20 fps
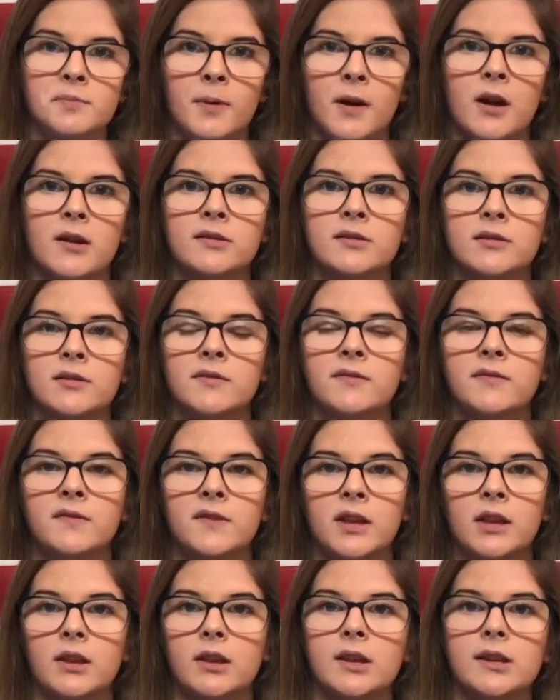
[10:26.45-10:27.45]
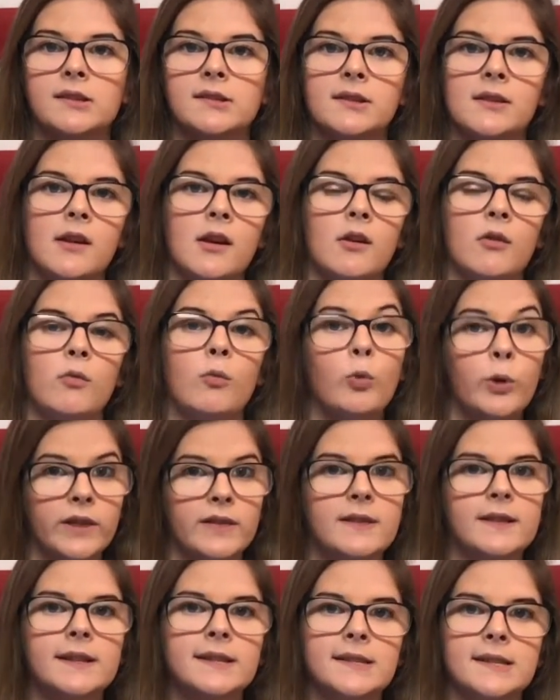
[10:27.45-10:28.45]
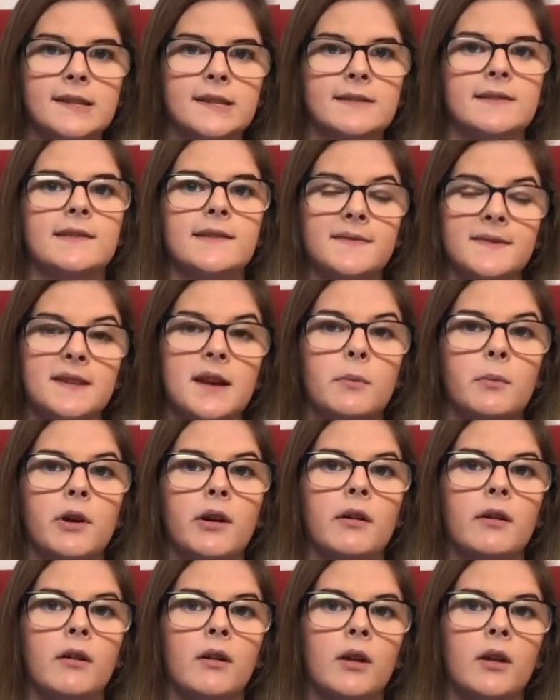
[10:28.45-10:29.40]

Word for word: positive feelings with the season of summer.